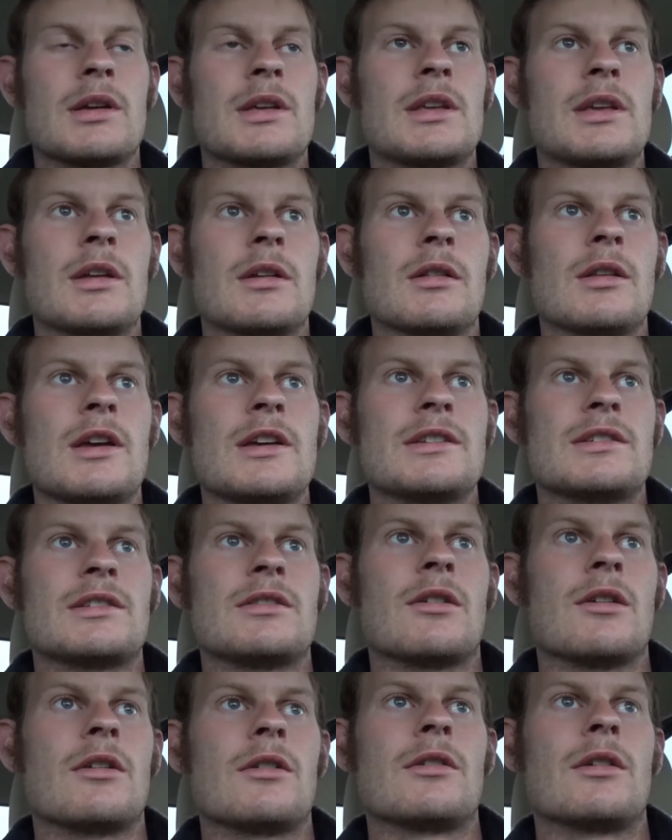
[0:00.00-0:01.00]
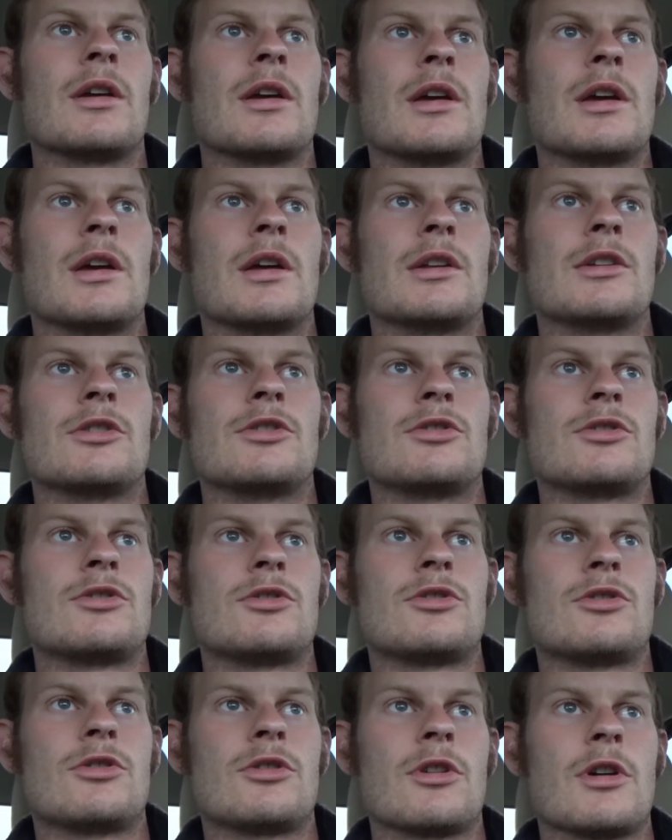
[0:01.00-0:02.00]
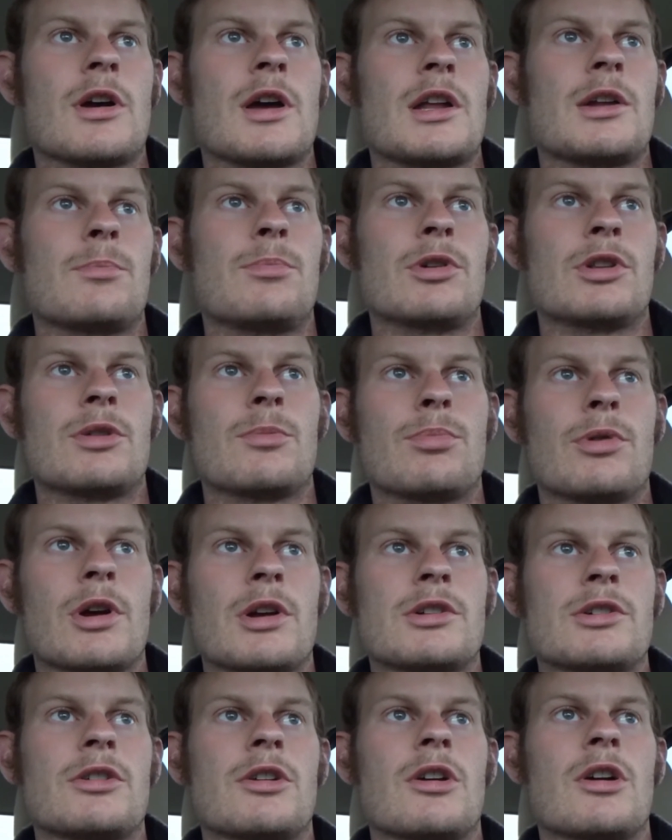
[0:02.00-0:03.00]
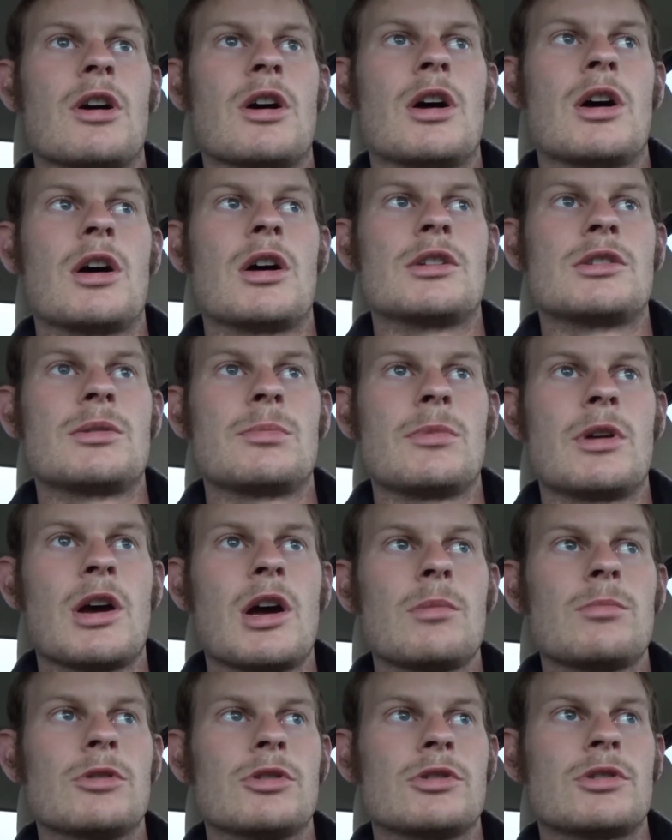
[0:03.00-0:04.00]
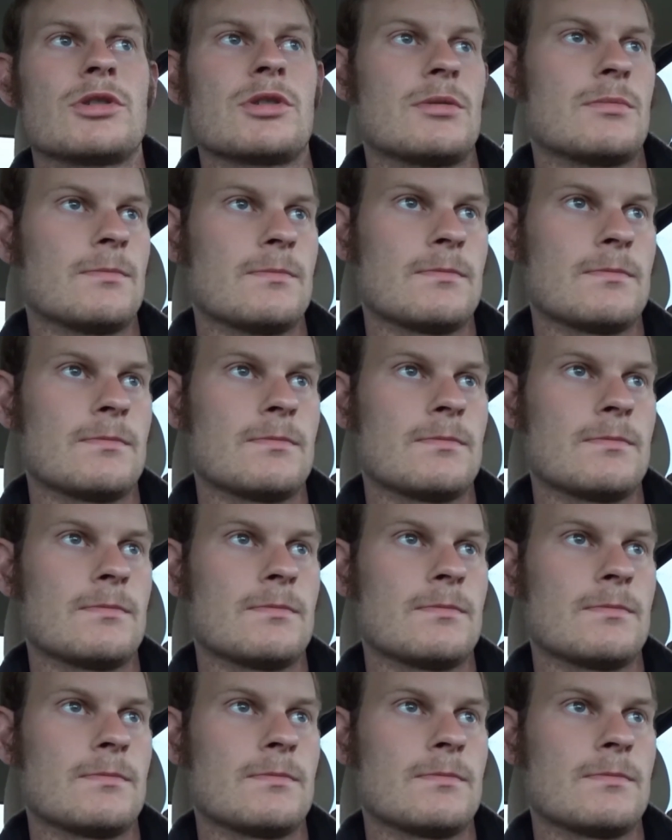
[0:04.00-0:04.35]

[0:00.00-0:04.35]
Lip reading: get a late start, and try to put the pressure on some gobblers.